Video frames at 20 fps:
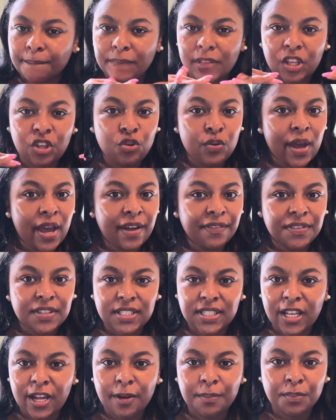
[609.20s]
You have to
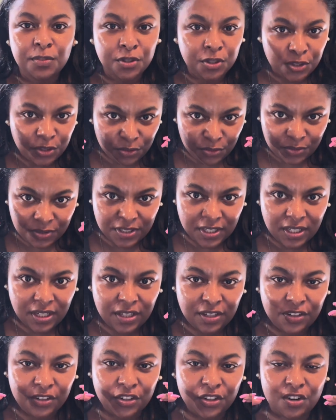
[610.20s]
stop
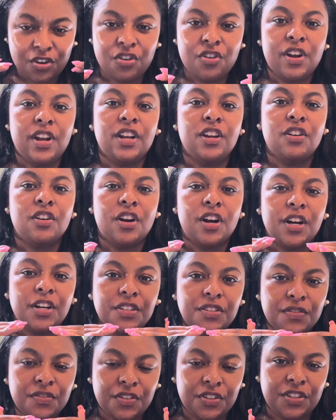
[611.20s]
using your credit
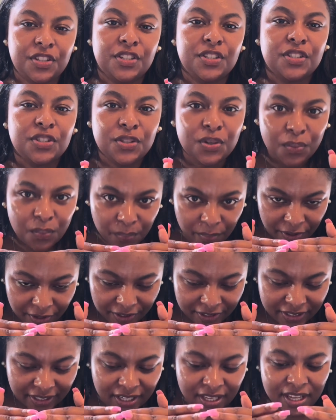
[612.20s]
cards for this to
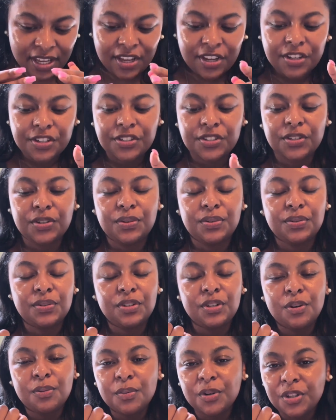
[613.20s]
work. So
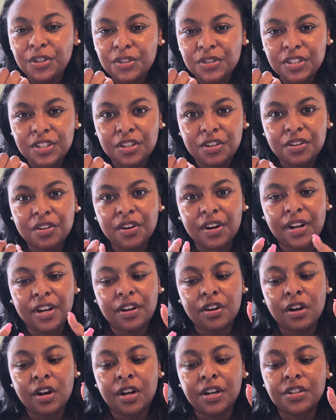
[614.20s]
no more using your credit
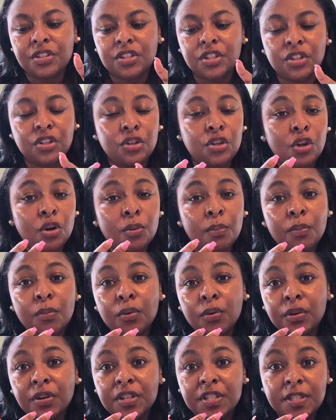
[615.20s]
cards, no
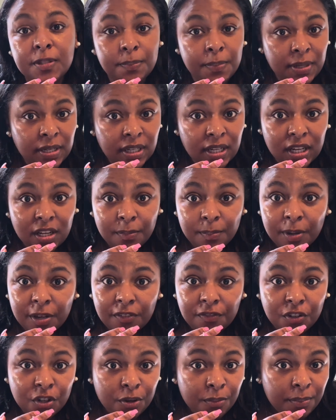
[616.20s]
more spending
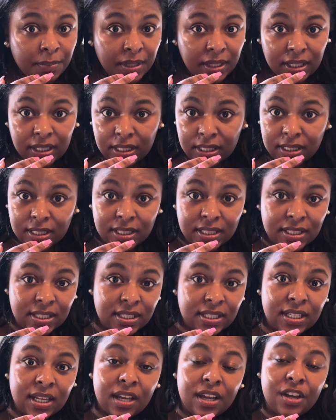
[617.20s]
above your means.